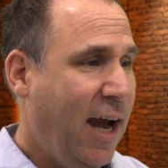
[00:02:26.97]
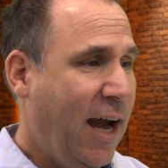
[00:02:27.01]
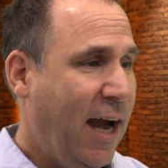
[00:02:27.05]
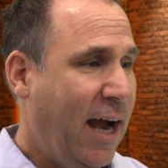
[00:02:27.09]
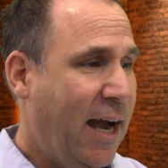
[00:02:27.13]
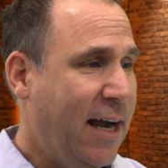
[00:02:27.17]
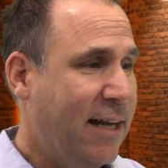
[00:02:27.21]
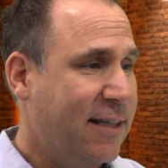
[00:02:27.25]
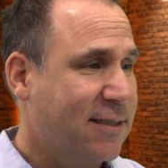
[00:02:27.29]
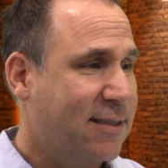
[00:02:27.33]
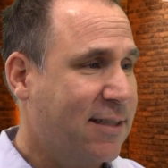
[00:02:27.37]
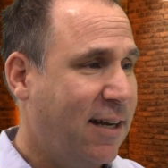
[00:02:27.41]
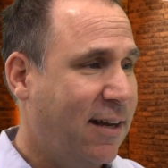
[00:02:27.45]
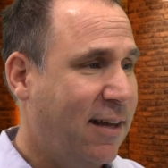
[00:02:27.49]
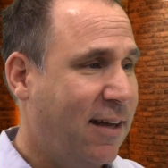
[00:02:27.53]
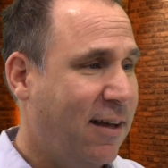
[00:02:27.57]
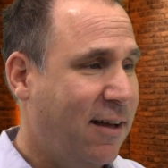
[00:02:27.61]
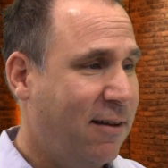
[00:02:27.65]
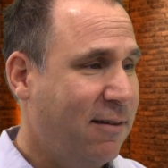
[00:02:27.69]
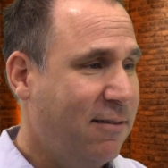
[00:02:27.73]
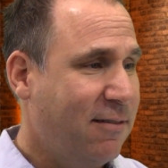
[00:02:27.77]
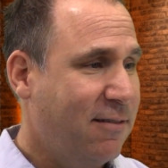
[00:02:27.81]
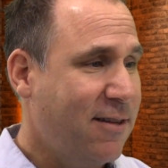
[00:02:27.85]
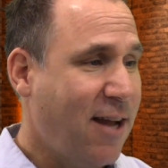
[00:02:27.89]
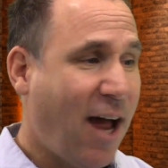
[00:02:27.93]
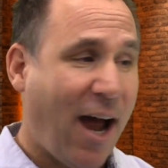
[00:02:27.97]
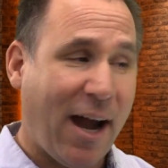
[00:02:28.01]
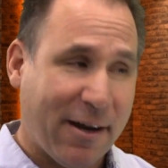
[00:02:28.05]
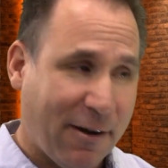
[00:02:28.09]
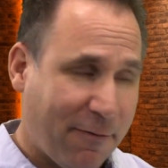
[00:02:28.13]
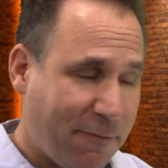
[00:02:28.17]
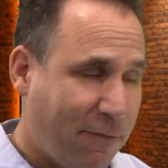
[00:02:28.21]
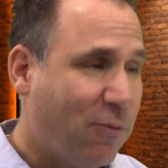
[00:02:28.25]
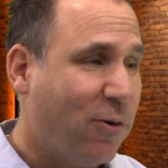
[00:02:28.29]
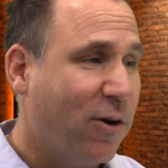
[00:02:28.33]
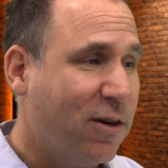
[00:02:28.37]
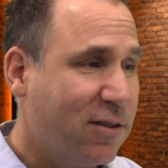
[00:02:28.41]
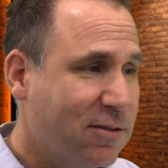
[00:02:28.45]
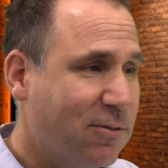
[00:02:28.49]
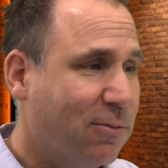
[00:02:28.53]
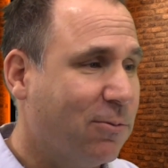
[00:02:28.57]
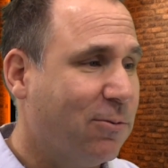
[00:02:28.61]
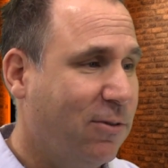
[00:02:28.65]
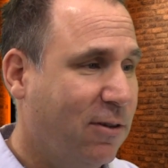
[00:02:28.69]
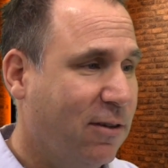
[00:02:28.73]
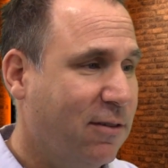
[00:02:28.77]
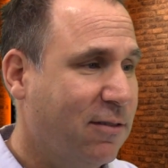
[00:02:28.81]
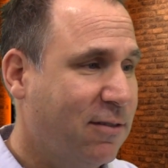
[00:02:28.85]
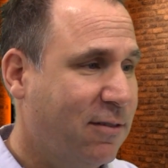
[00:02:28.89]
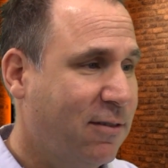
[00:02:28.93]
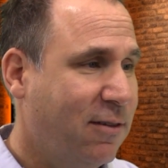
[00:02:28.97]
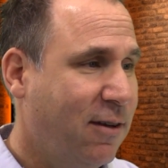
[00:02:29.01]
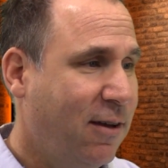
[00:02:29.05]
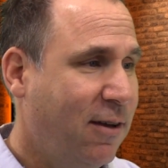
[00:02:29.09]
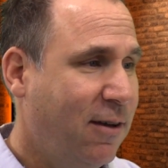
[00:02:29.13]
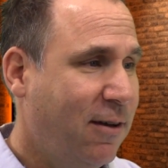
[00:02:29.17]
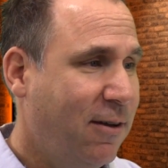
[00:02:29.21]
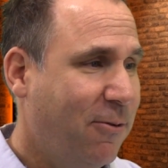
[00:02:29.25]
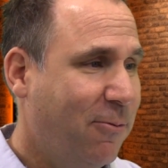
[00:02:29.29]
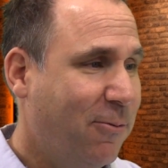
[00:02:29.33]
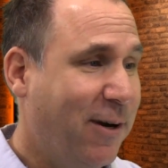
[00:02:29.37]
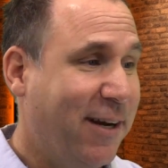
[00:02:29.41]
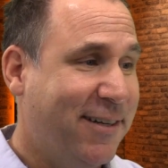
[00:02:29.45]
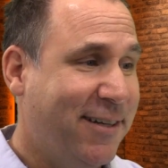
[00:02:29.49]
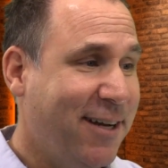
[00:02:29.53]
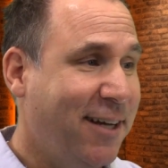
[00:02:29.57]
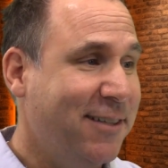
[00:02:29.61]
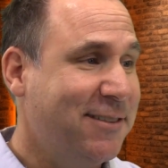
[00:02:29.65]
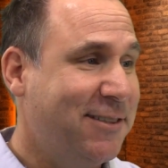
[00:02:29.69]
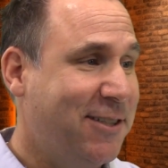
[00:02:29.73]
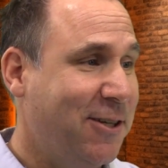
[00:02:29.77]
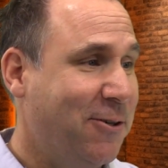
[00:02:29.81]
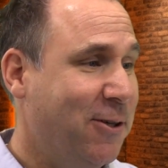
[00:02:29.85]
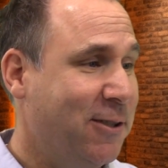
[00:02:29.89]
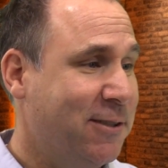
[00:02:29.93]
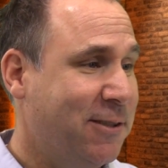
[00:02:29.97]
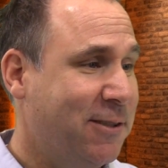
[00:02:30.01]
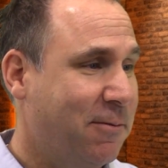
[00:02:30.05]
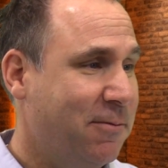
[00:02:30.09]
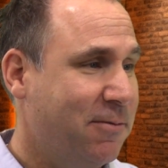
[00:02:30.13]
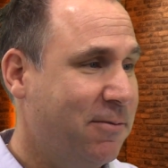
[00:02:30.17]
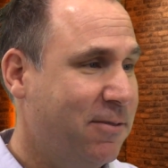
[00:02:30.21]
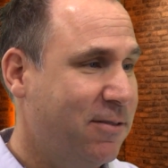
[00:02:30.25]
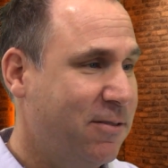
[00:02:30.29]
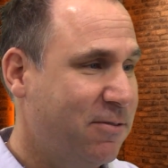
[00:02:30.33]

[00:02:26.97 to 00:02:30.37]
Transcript: and it's gonna not enforce the rules. What it does do is it